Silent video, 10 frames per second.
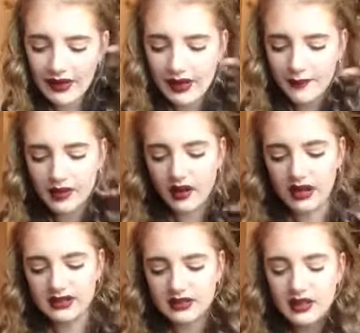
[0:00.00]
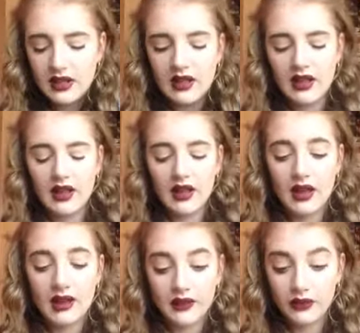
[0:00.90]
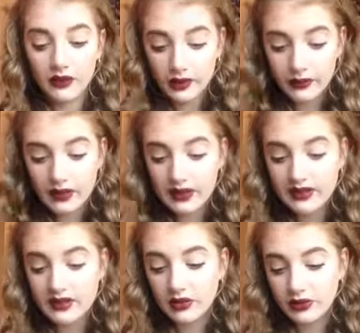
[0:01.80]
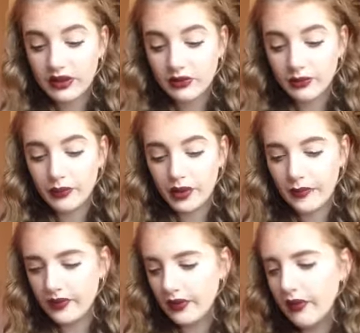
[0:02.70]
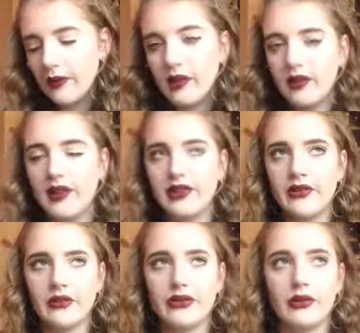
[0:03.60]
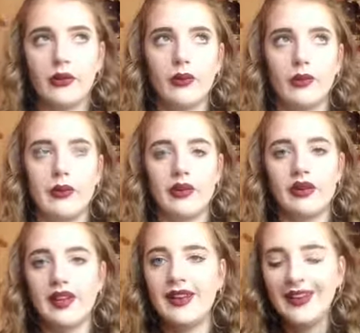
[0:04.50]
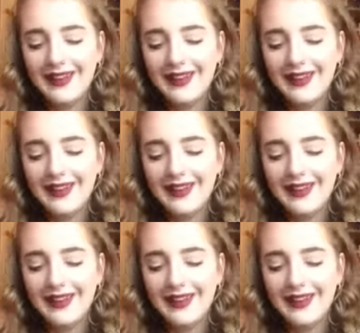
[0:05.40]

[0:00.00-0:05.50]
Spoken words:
And in the real one, it's a grey tone purple. Oh my god, that sounds so pretty.